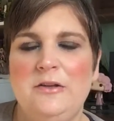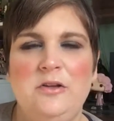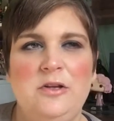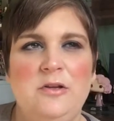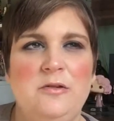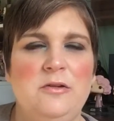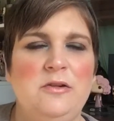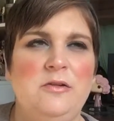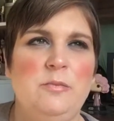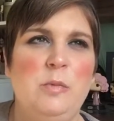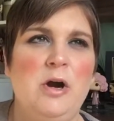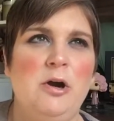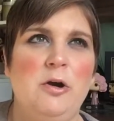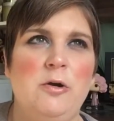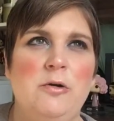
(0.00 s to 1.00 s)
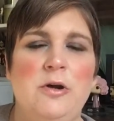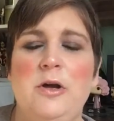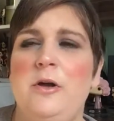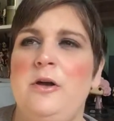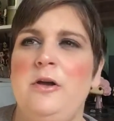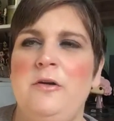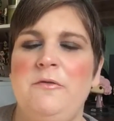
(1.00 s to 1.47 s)
to, to borrow
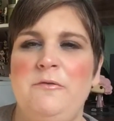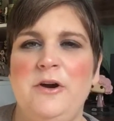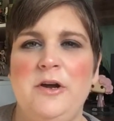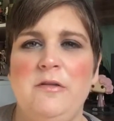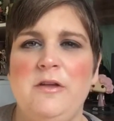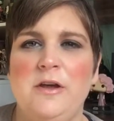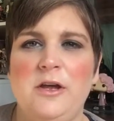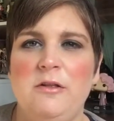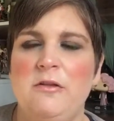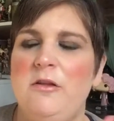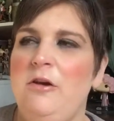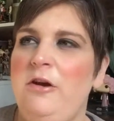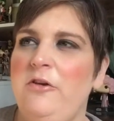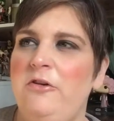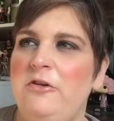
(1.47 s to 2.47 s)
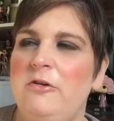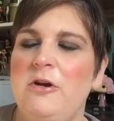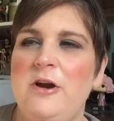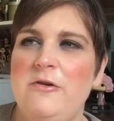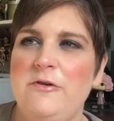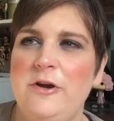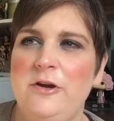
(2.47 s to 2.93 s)
a phrase that gets tossed
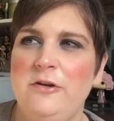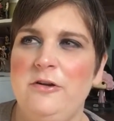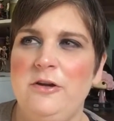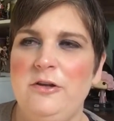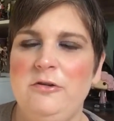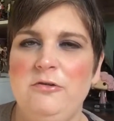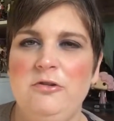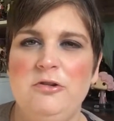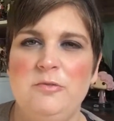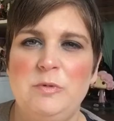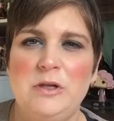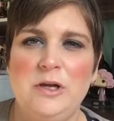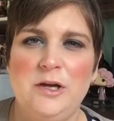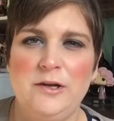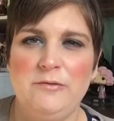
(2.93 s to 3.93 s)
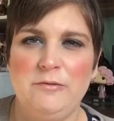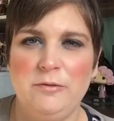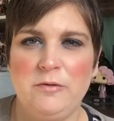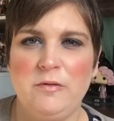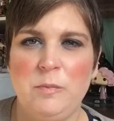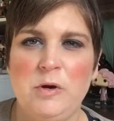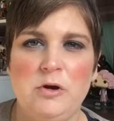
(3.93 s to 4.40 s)
around on YouTube a lot
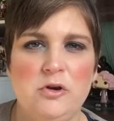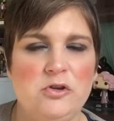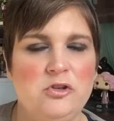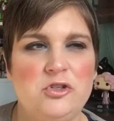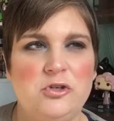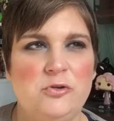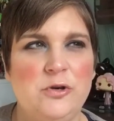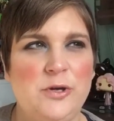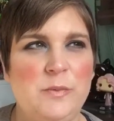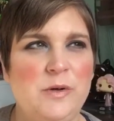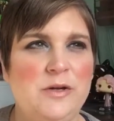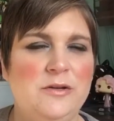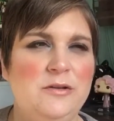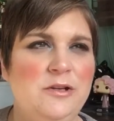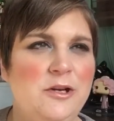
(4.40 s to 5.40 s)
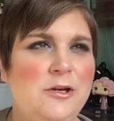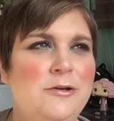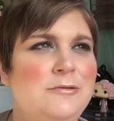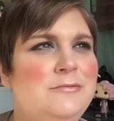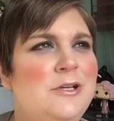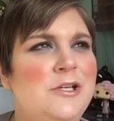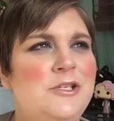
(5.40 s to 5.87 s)
or sparks joy, but you
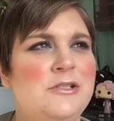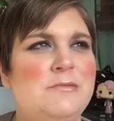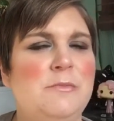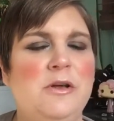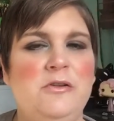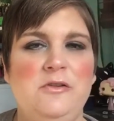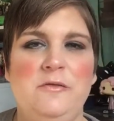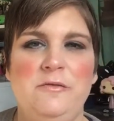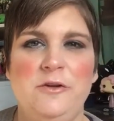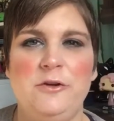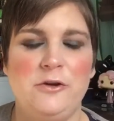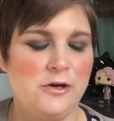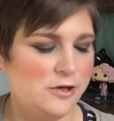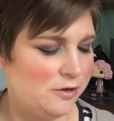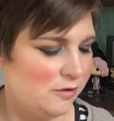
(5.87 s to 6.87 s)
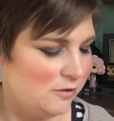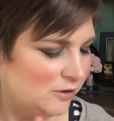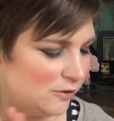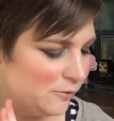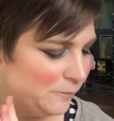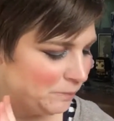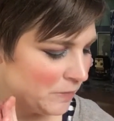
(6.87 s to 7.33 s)
know, it just makes you feel good.
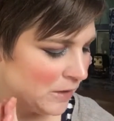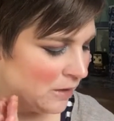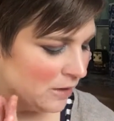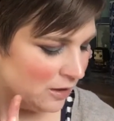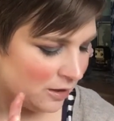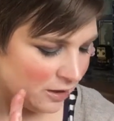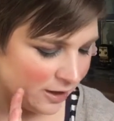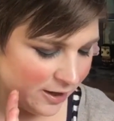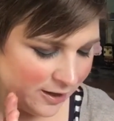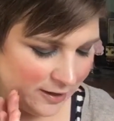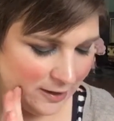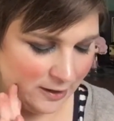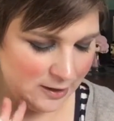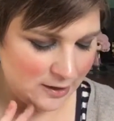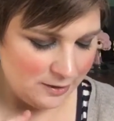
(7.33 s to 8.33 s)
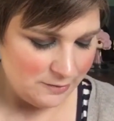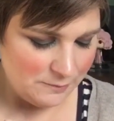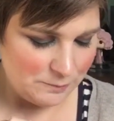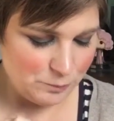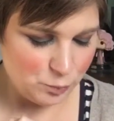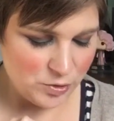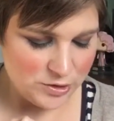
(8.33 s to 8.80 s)
So I
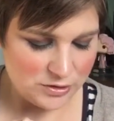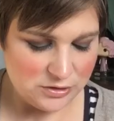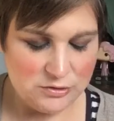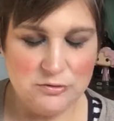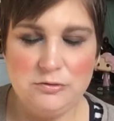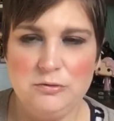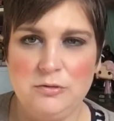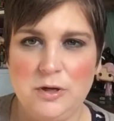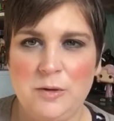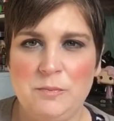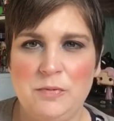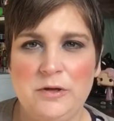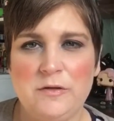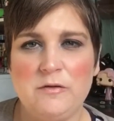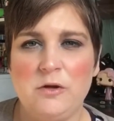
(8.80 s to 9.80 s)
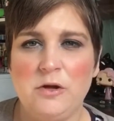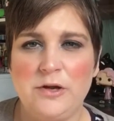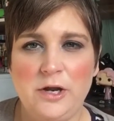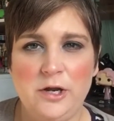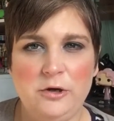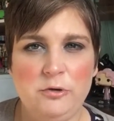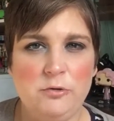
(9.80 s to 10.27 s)
um, went to a place called
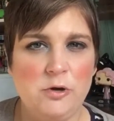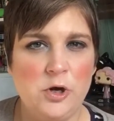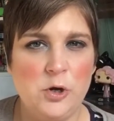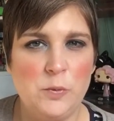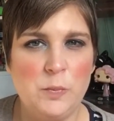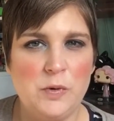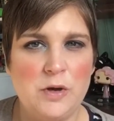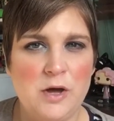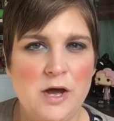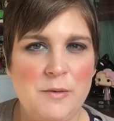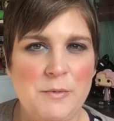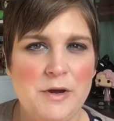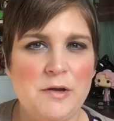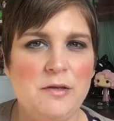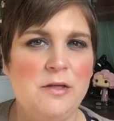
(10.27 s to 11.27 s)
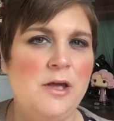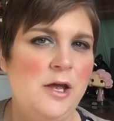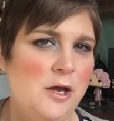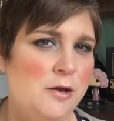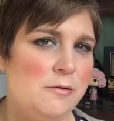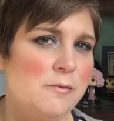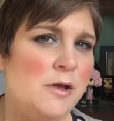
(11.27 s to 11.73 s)
A New Hope Comics,
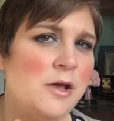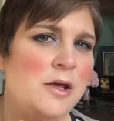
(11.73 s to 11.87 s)
and